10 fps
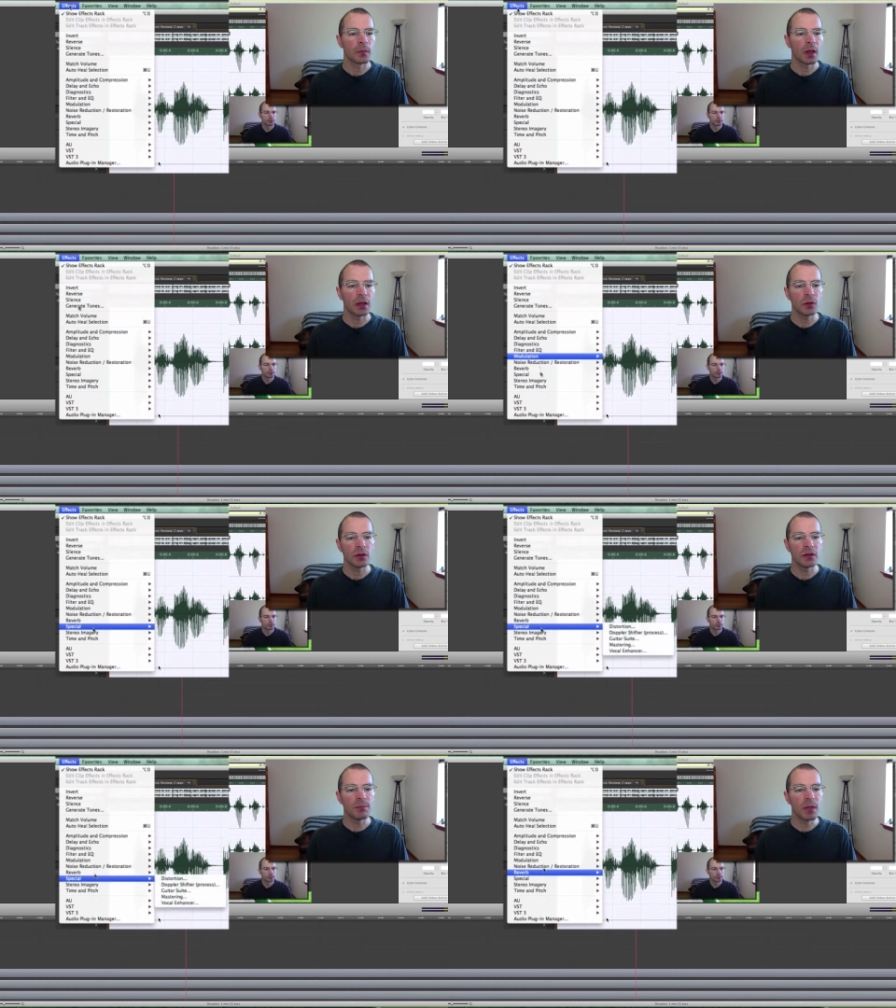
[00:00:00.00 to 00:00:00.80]
I do
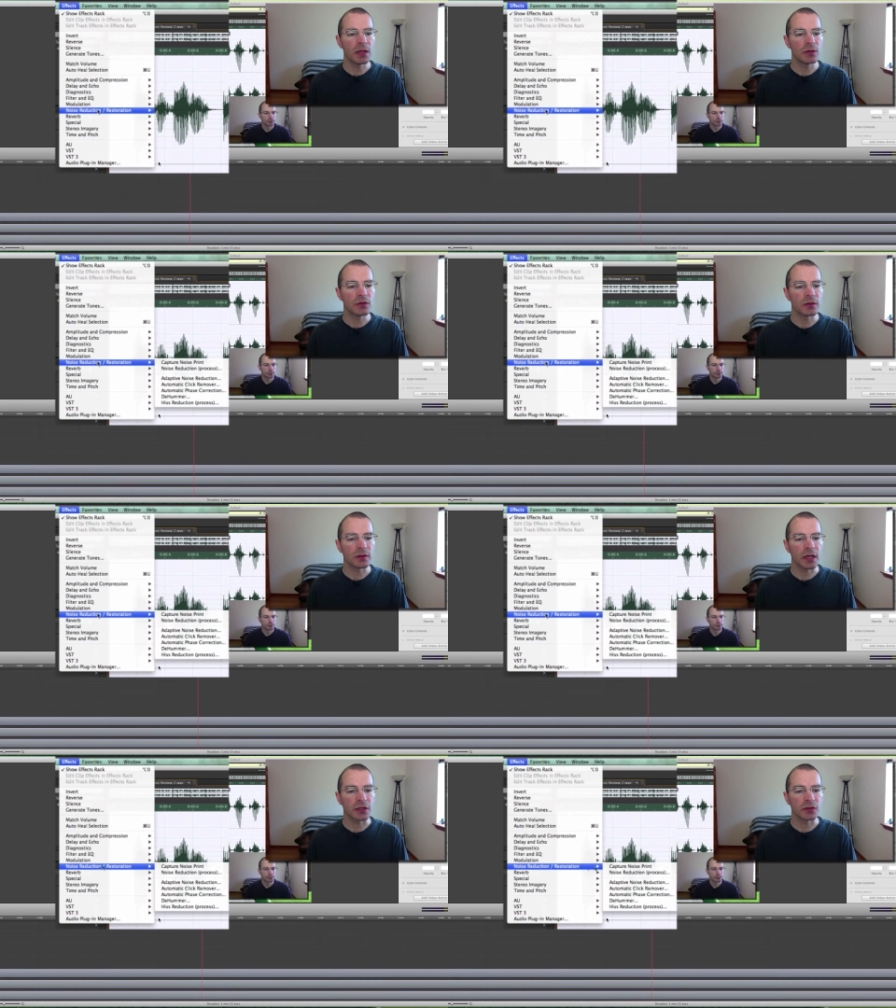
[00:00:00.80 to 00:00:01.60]
these menu
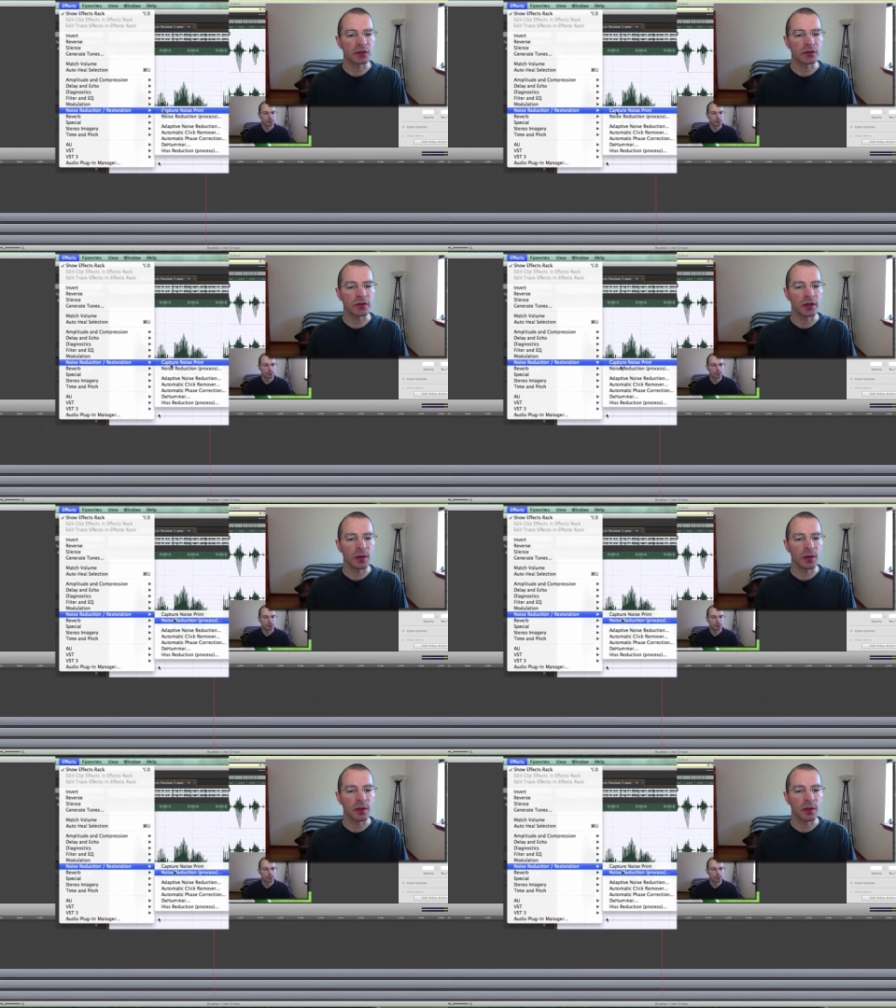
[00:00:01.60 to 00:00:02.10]
selections